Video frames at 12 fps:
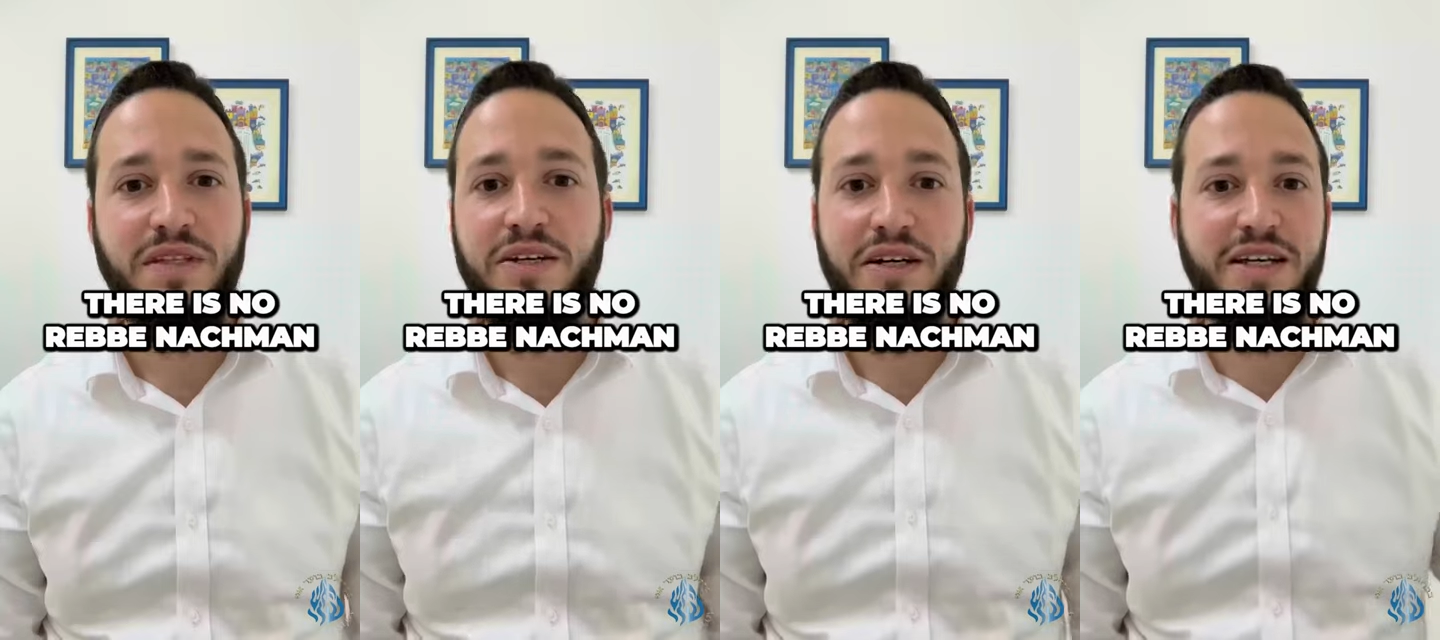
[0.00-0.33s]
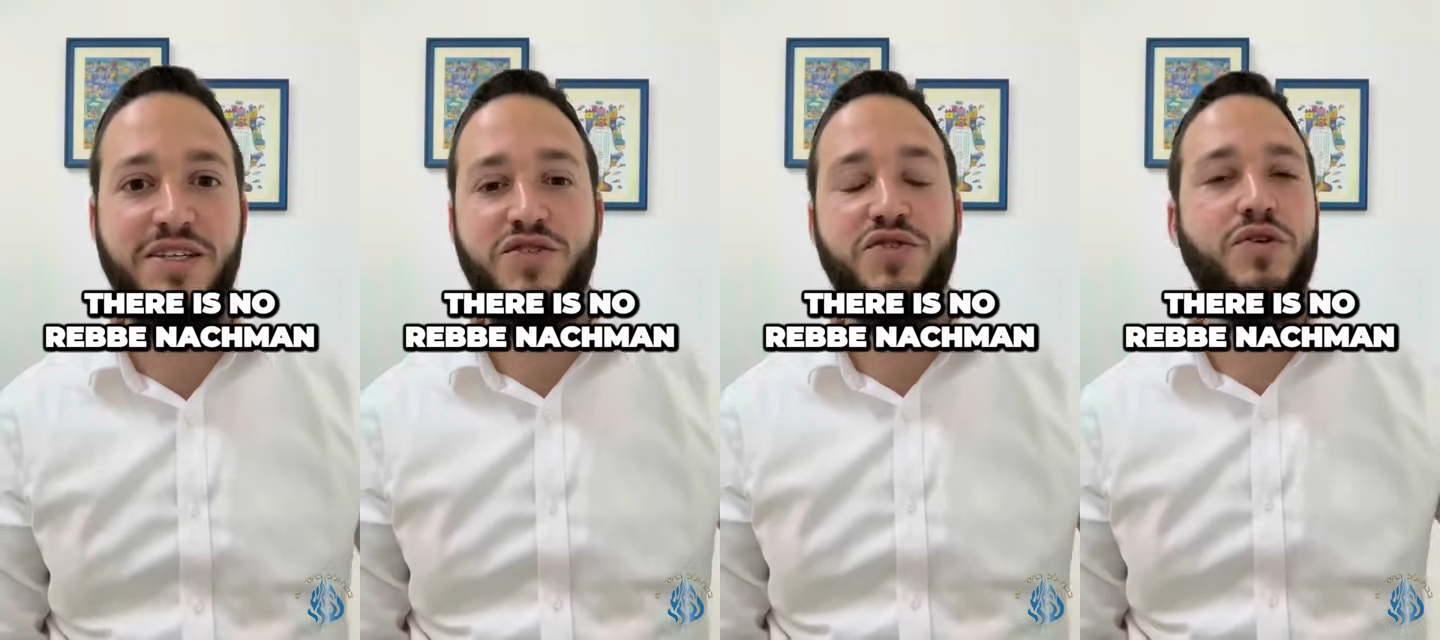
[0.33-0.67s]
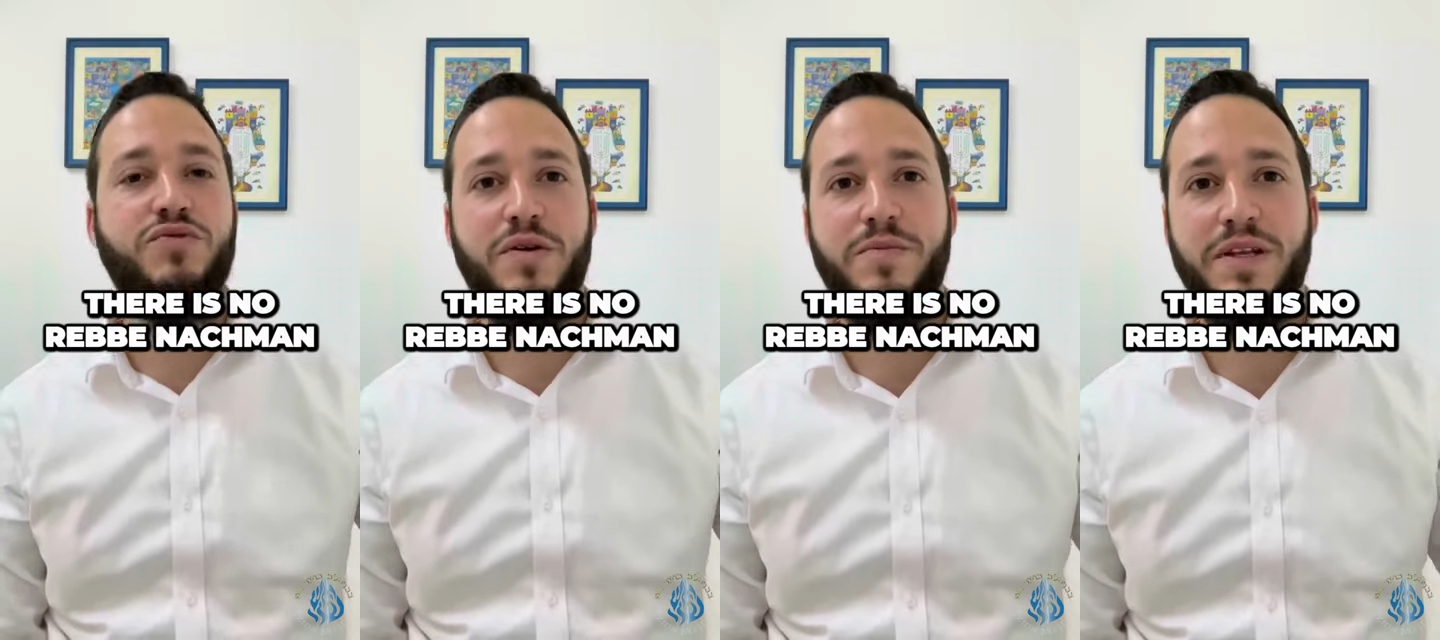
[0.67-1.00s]
There is
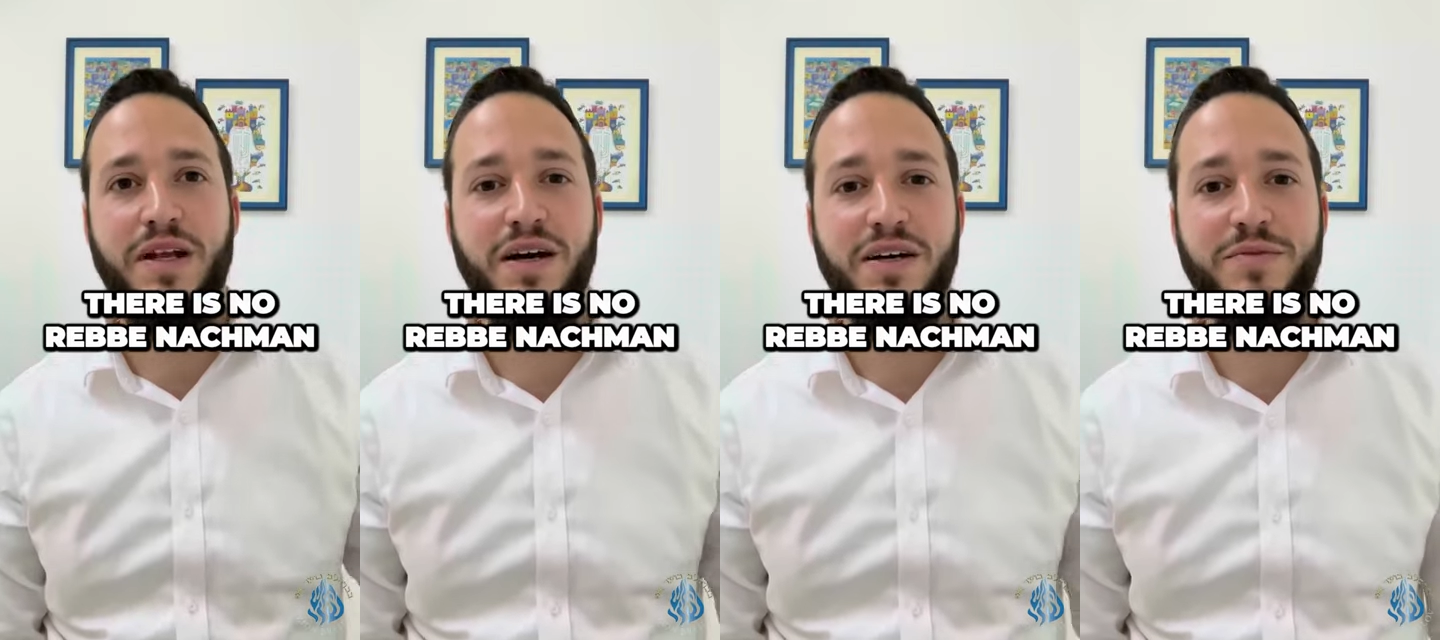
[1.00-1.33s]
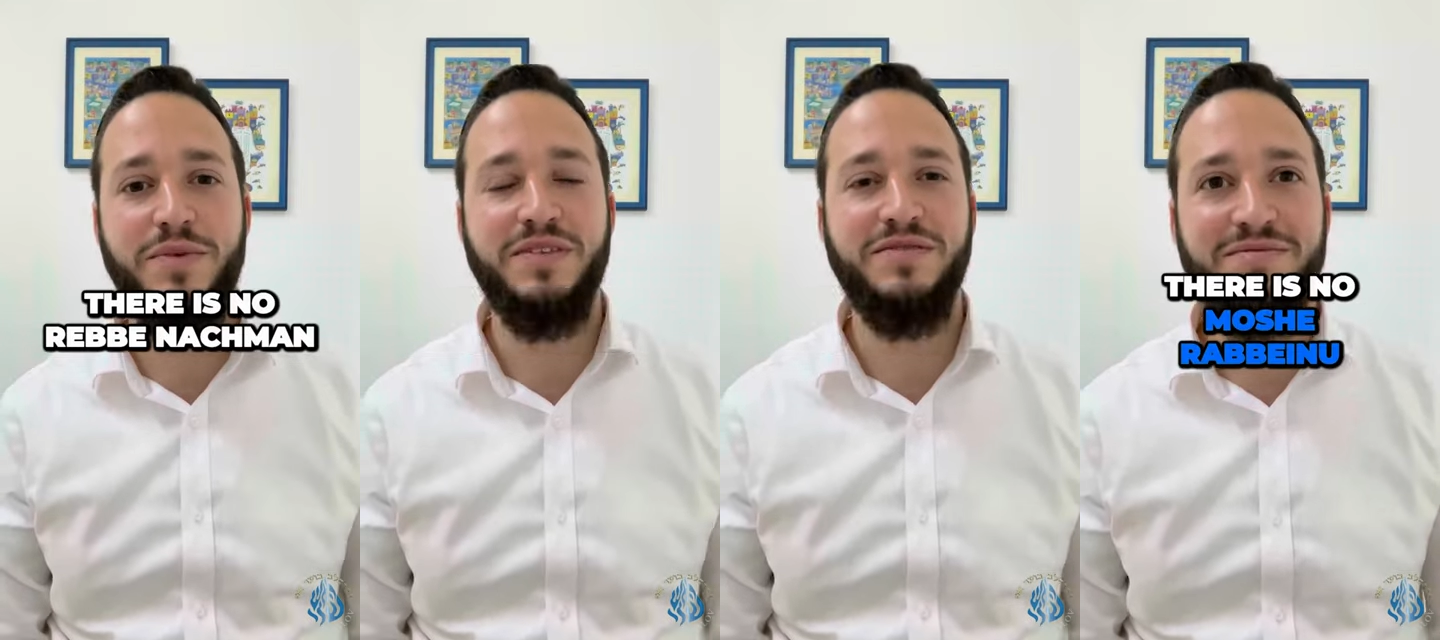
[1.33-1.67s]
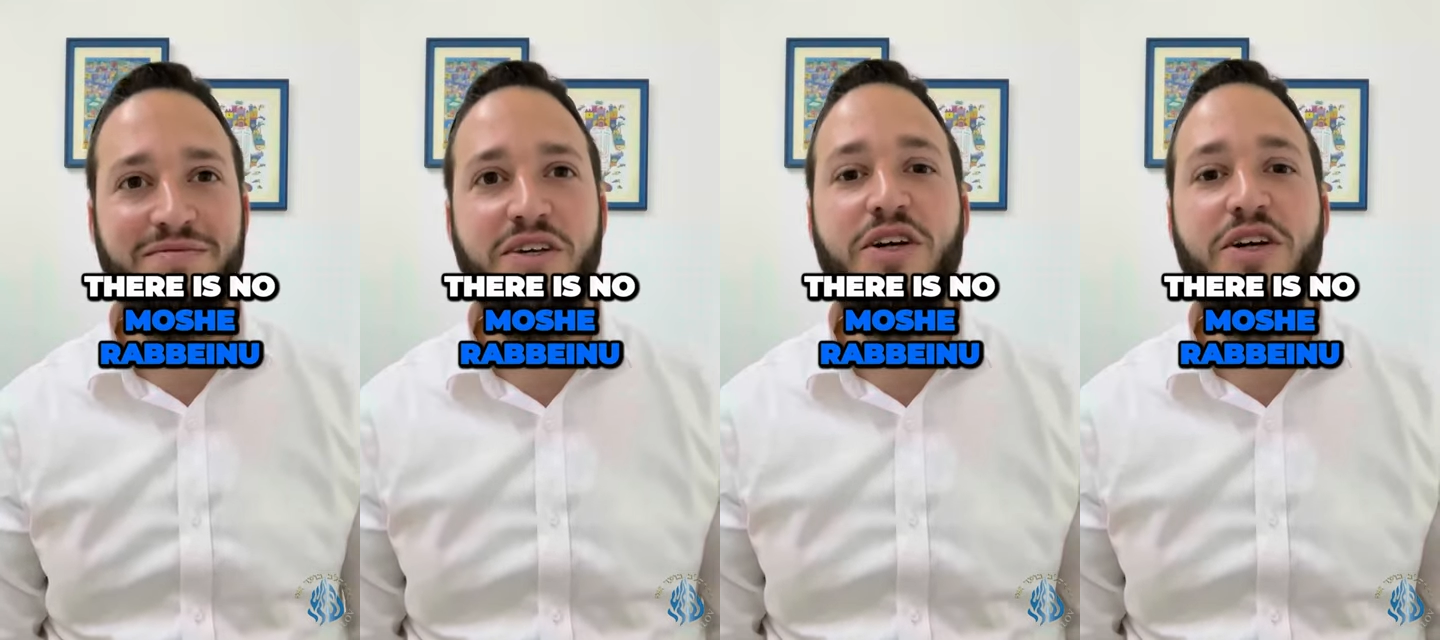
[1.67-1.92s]
no Rebbe Nachman.